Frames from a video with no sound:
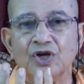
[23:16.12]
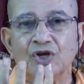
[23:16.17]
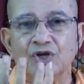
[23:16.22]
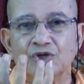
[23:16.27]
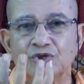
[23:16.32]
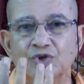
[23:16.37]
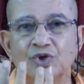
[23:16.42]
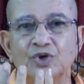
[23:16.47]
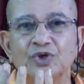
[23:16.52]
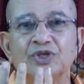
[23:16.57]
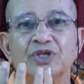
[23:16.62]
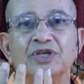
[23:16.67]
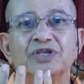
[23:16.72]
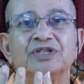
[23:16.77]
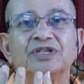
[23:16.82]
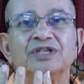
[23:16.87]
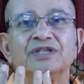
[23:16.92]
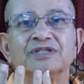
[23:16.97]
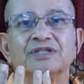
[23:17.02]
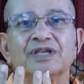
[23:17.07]
So
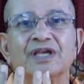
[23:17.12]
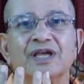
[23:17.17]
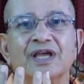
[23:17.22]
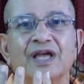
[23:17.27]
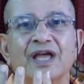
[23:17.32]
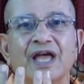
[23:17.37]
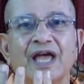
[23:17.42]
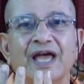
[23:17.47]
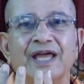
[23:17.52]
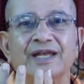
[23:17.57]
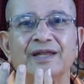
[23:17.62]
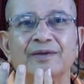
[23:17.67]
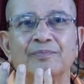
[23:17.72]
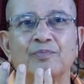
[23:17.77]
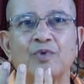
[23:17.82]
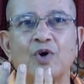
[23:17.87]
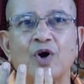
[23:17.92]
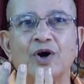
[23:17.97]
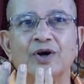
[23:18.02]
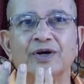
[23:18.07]
this is an
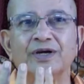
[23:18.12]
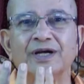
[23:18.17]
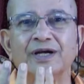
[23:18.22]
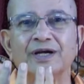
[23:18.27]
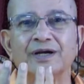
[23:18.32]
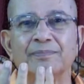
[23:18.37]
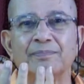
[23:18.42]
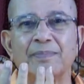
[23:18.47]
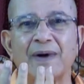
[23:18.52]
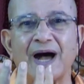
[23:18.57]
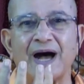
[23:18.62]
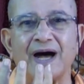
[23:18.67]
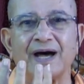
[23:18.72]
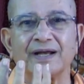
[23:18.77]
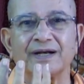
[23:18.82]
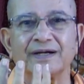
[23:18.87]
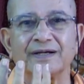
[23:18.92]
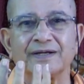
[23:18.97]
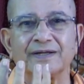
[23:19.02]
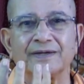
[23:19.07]
important part.